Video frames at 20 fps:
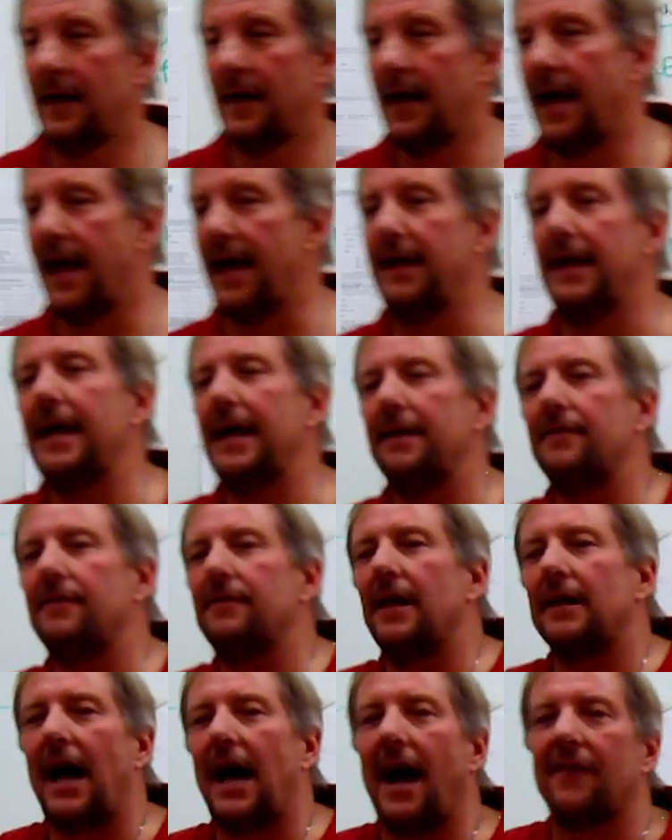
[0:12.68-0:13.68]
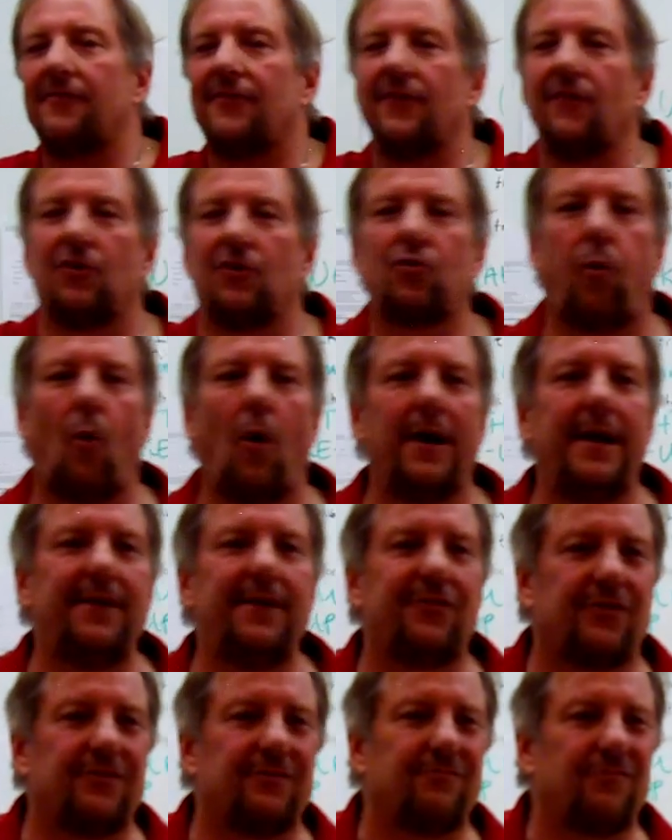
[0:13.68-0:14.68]
And the guys in their
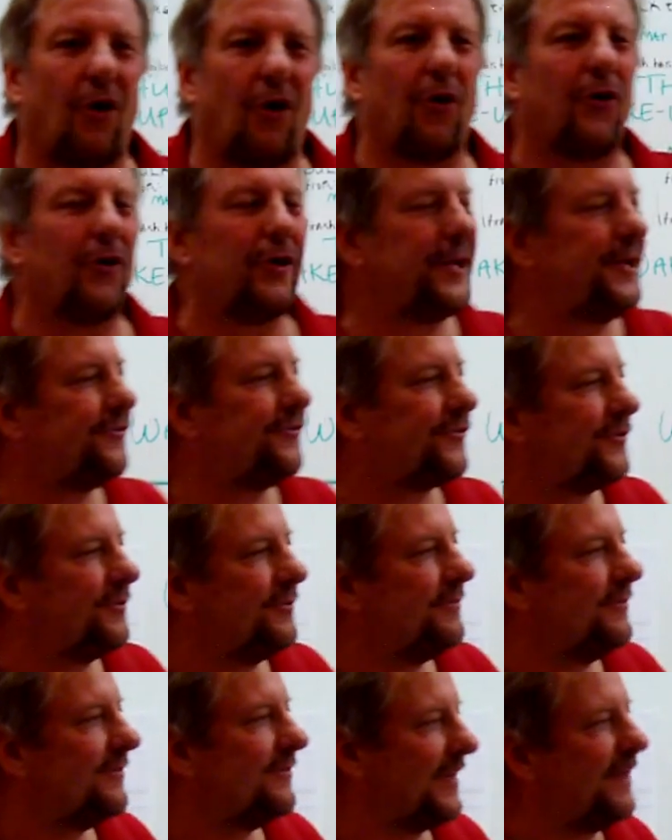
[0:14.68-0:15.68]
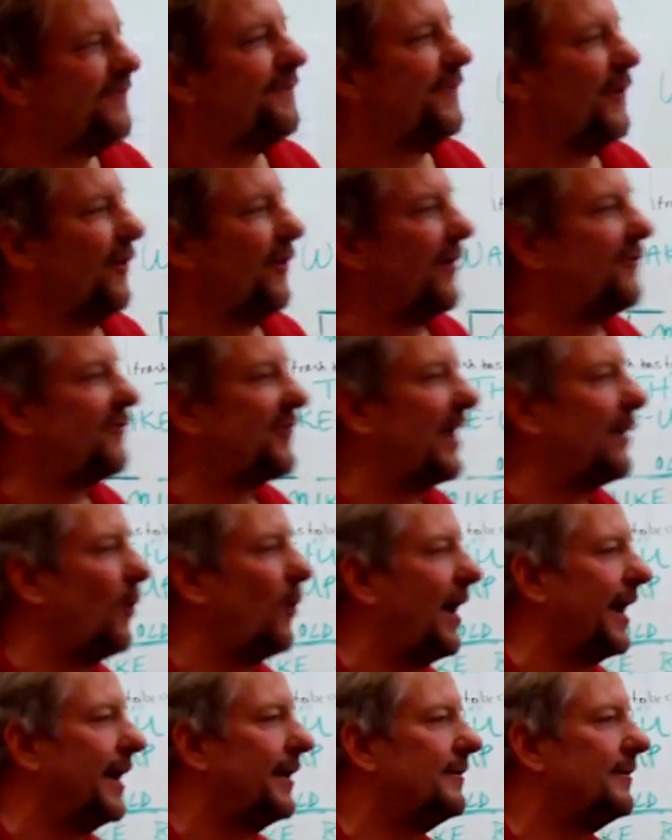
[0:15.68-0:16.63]
20s, 30s, they feel the same way.